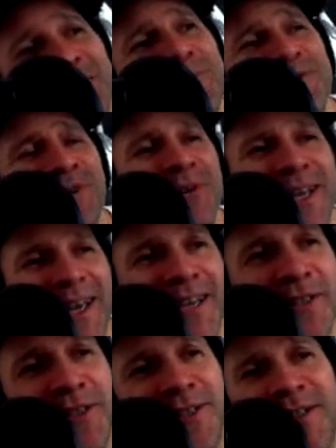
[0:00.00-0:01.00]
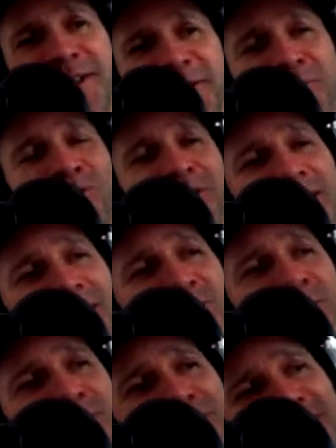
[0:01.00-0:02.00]
he was very anti like
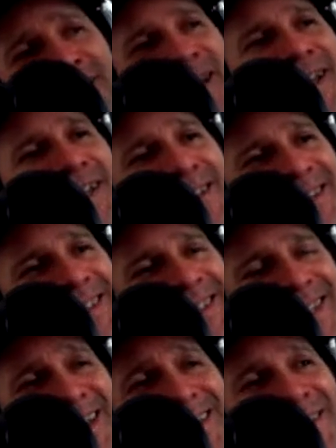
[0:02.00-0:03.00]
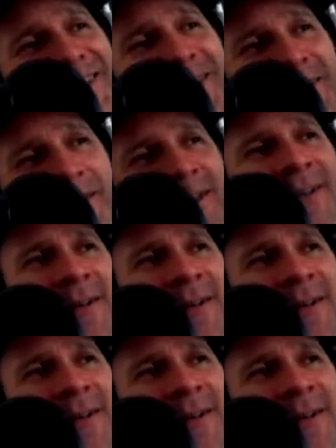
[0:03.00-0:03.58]
pornography and, and yeah. anti sexy.